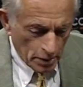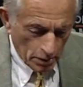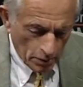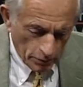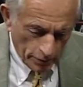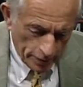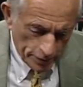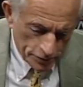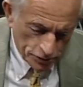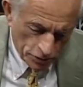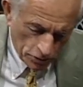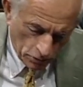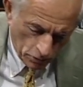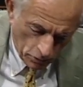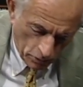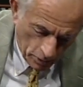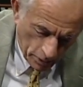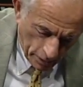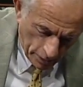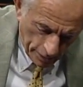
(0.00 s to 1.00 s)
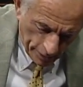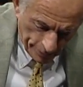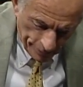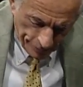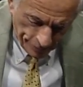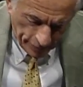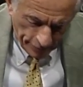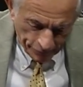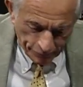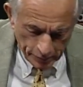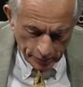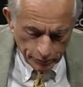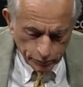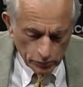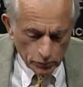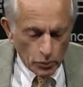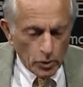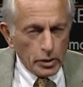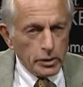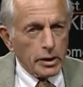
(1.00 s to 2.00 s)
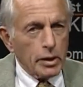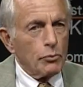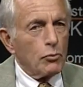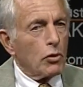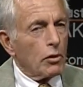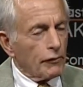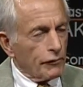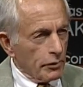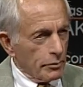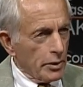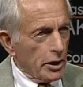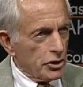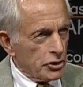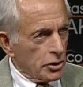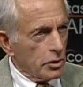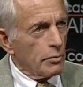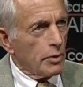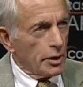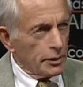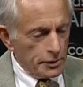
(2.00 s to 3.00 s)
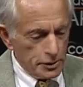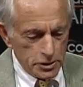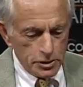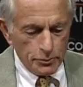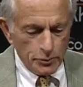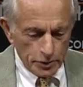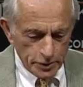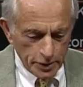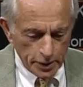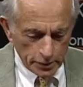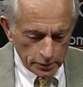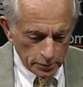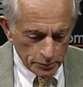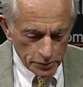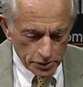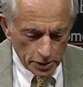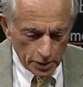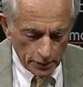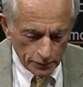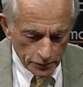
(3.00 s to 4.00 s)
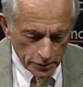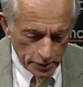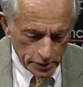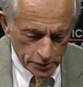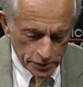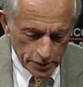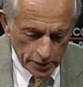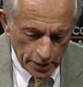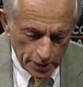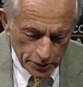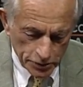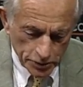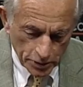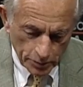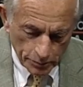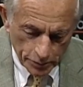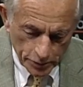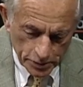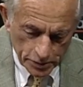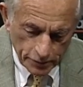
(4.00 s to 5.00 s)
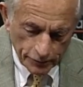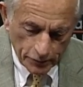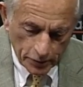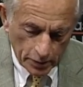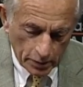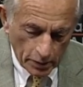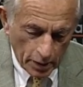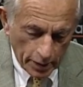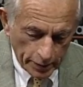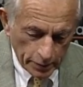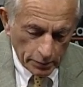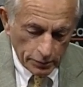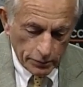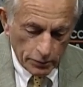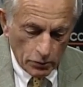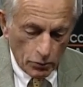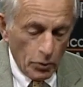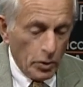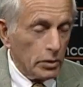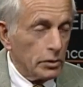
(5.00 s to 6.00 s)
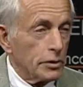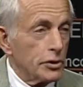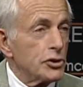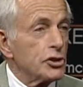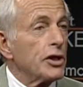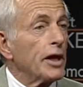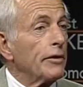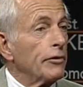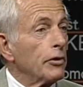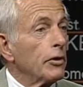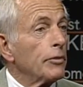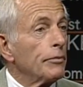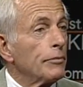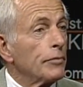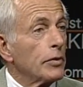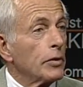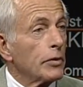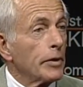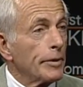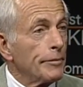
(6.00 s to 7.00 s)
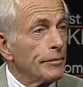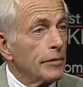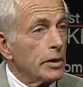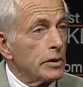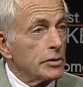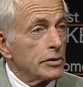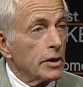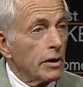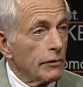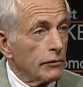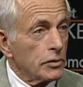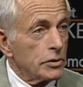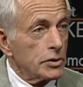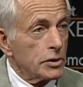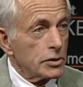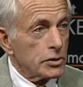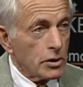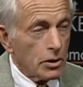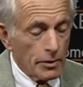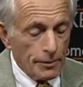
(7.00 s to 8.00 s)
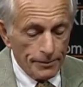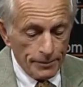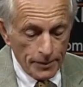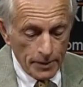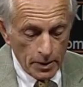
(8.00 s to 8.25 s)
All right. So if people want to get more information about this to protect themselves, it's the Asian and Pacific Islander Wellness Center in San Francisco.